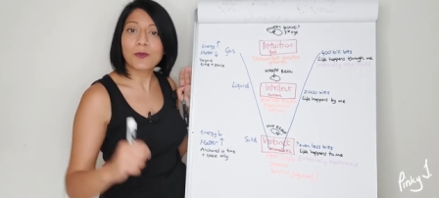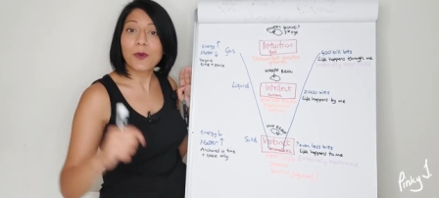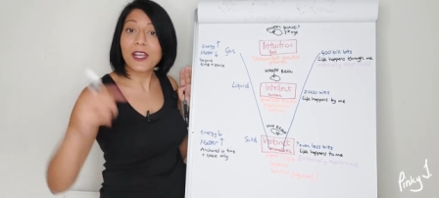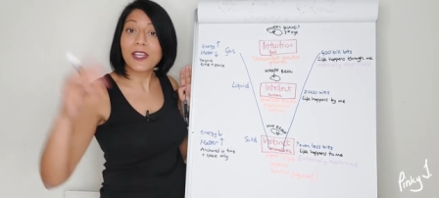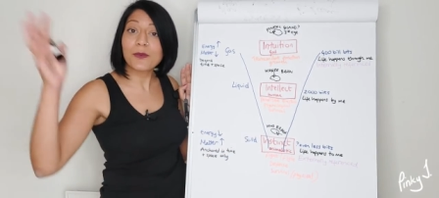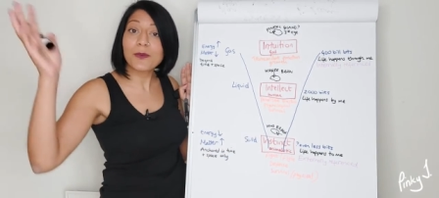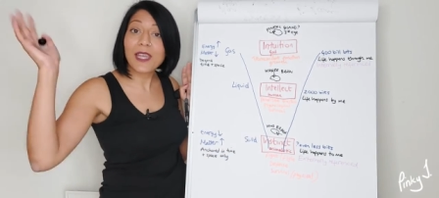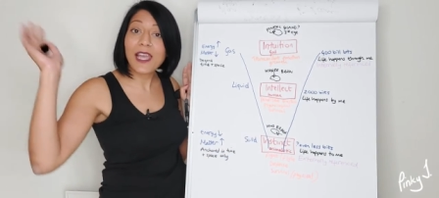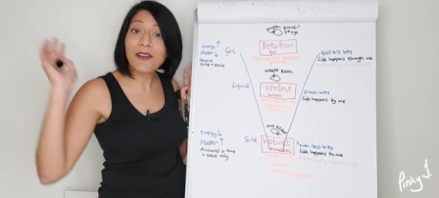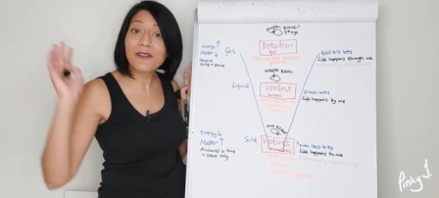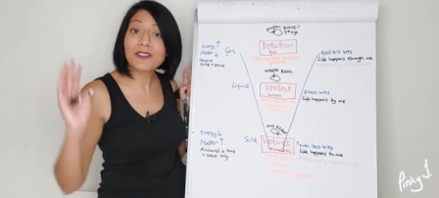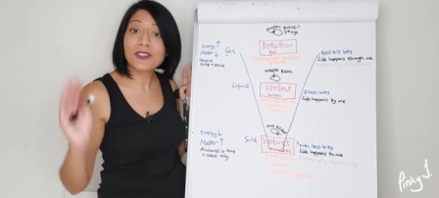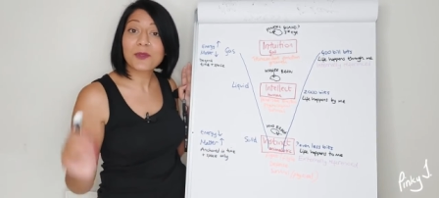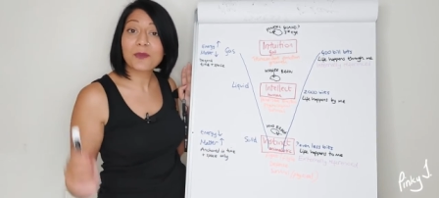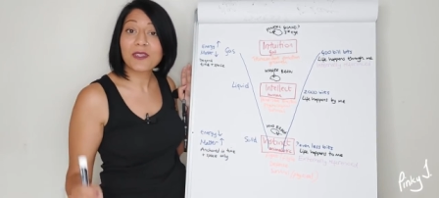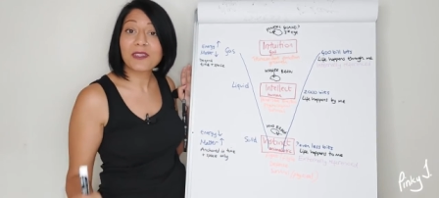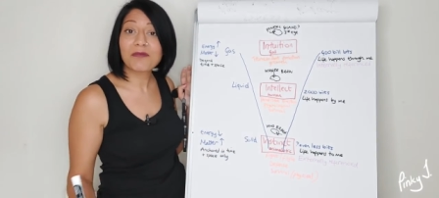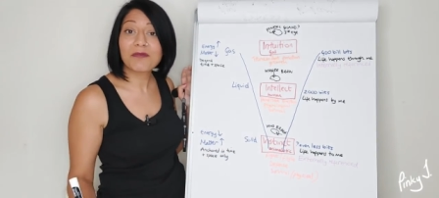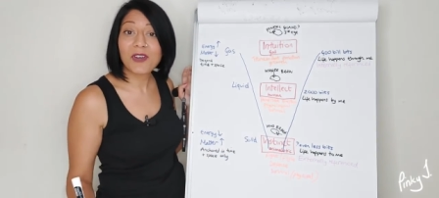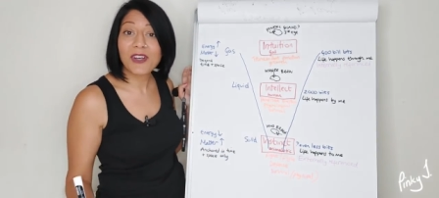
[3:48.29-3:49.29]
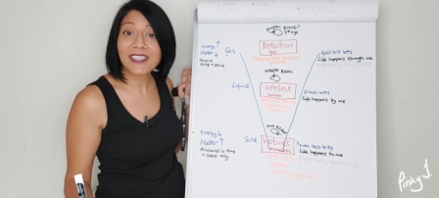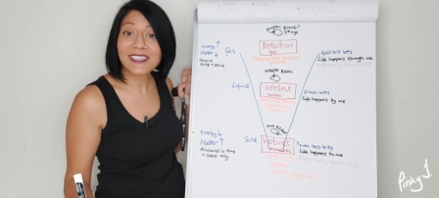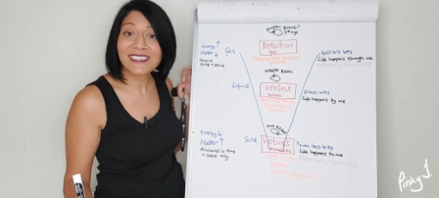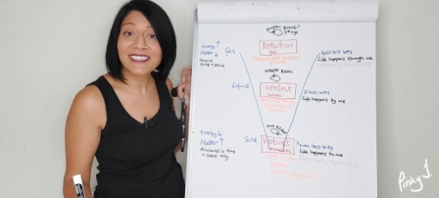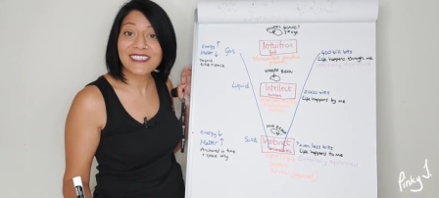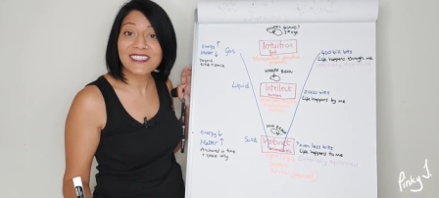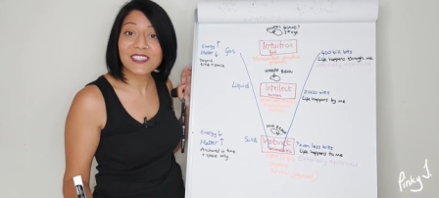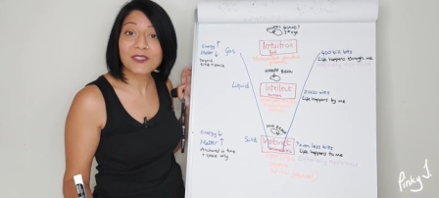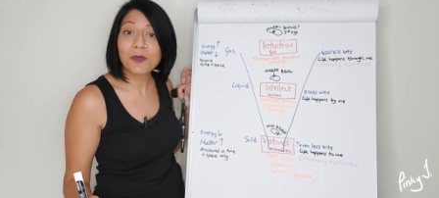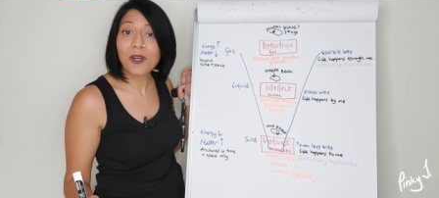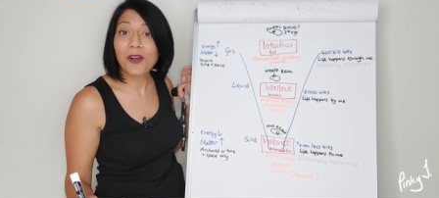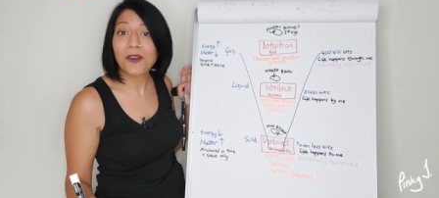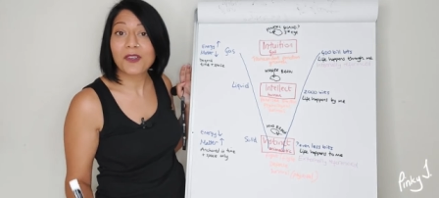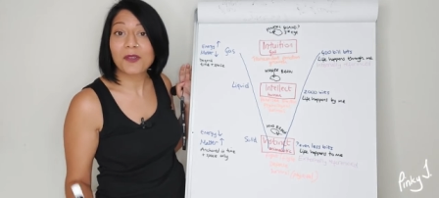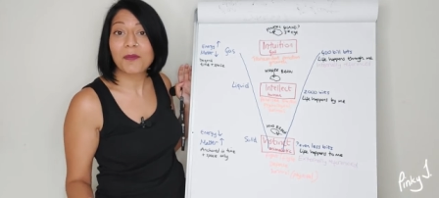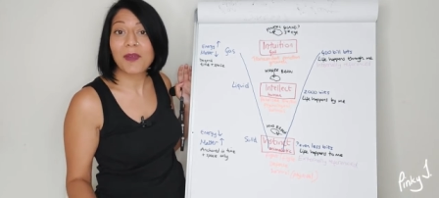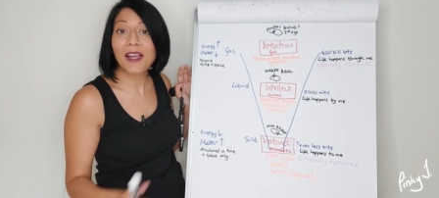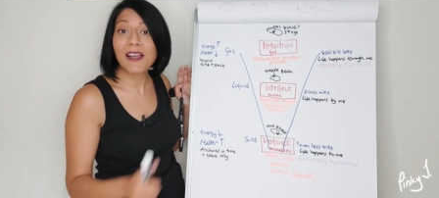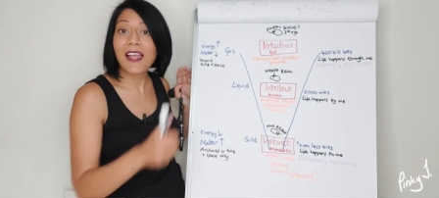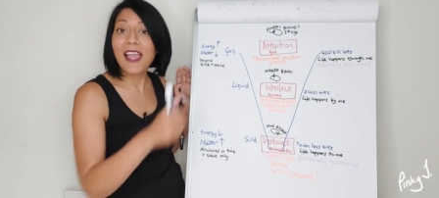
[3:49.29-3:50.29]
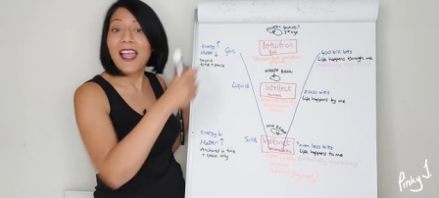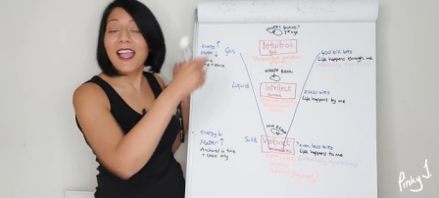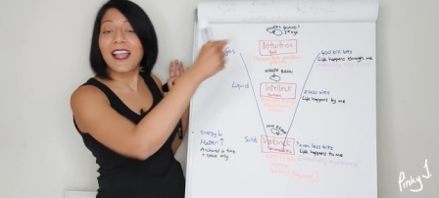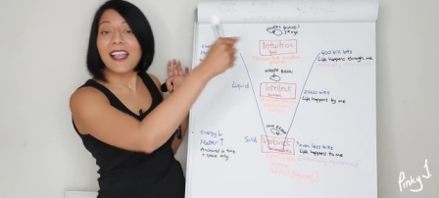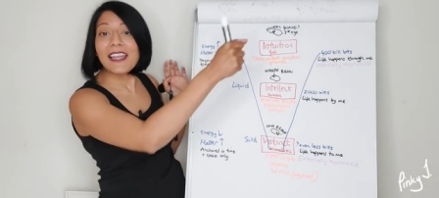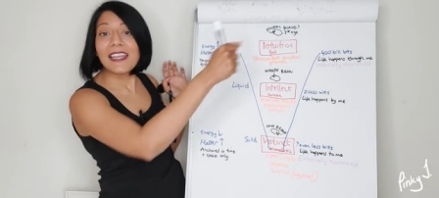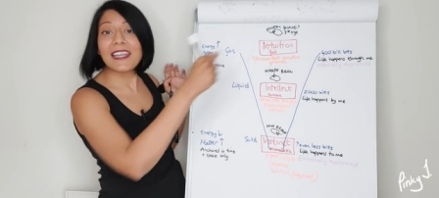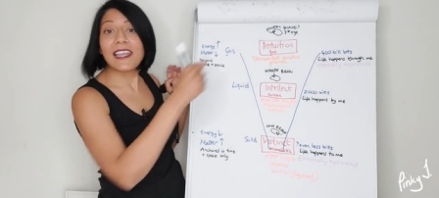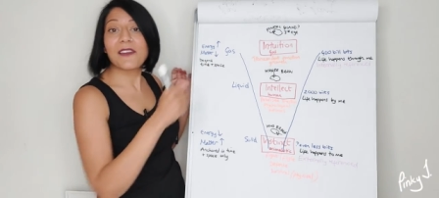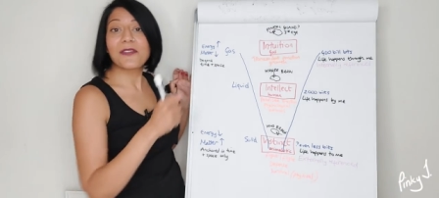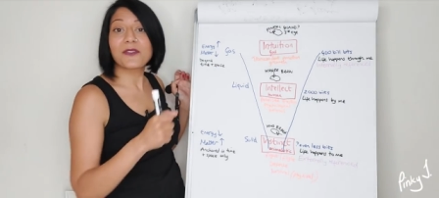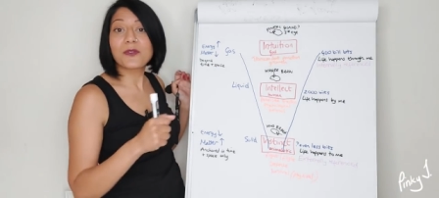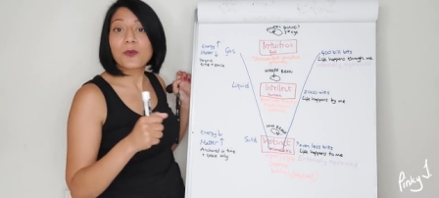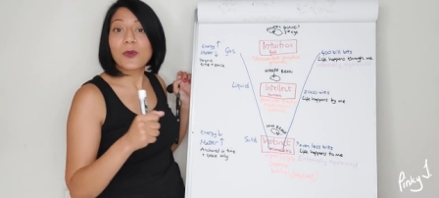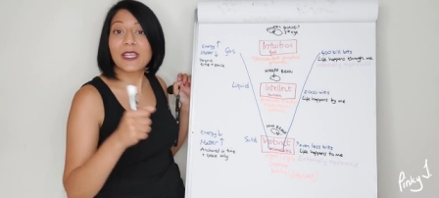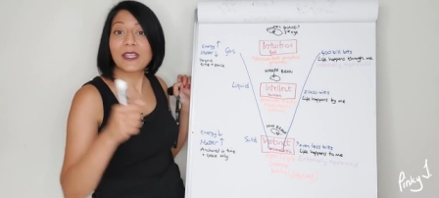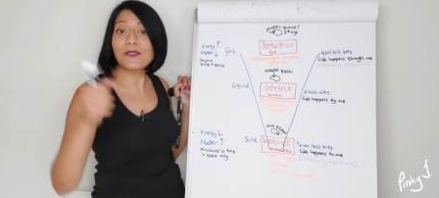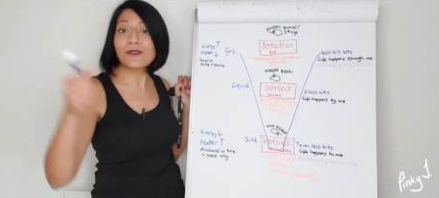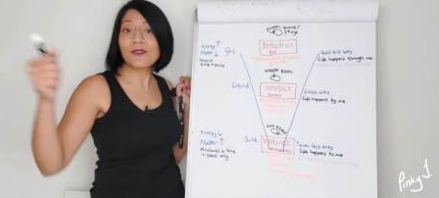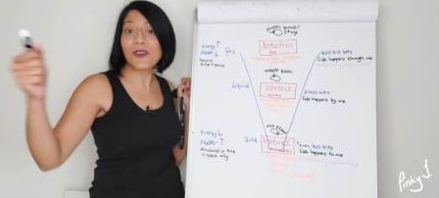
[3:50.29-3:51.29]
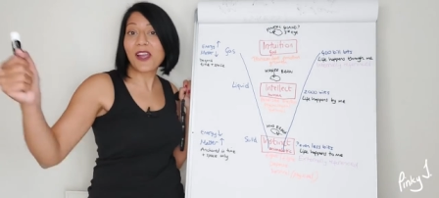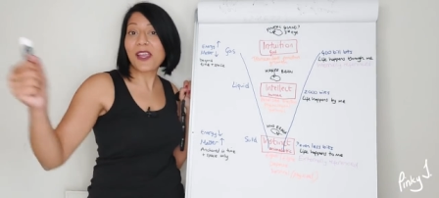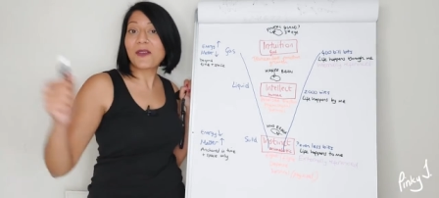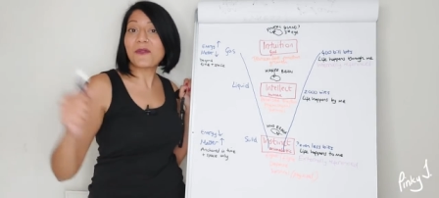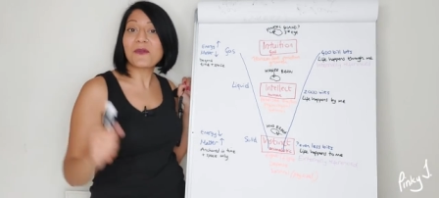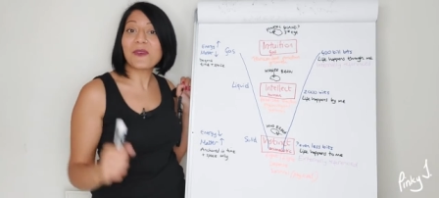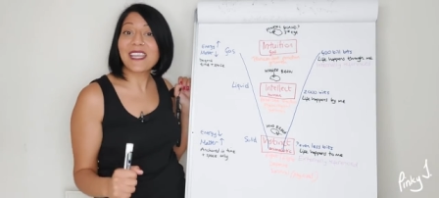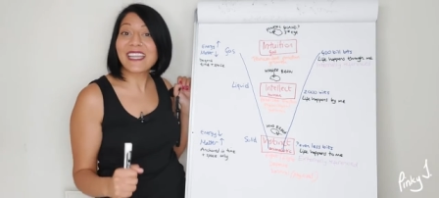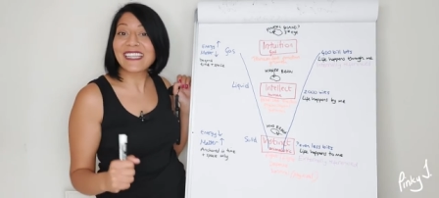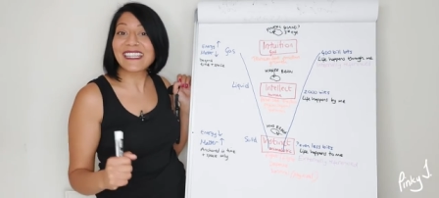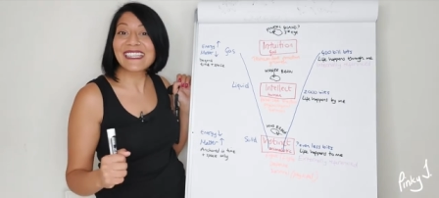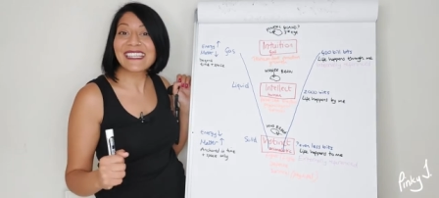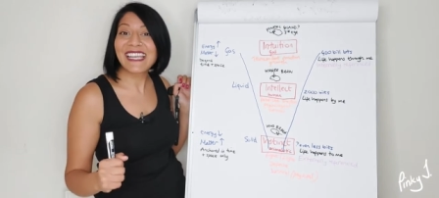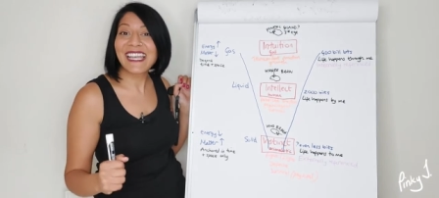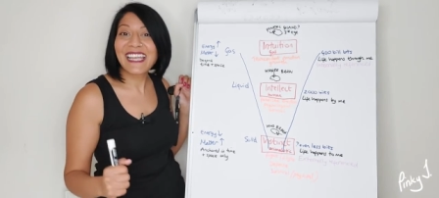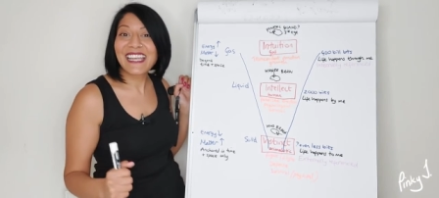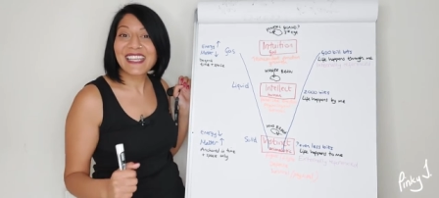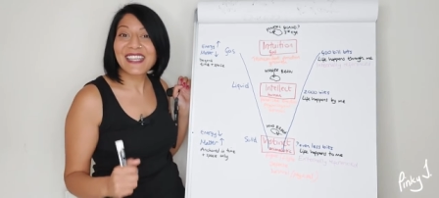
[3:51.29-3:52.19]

Why do we have so many fights in this world about left wing, right wing,